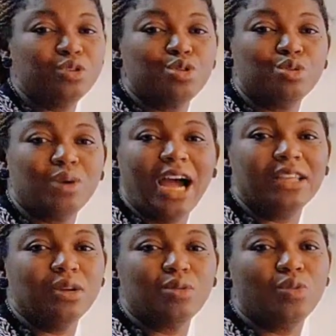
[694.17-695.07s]

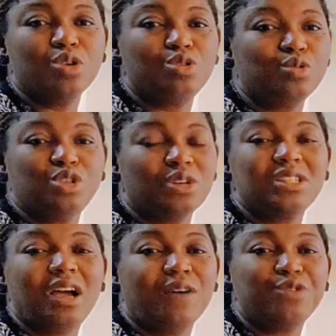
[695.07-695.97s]
to just
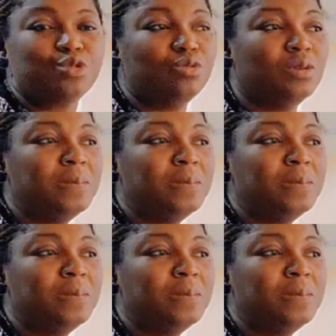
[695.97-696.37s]
have to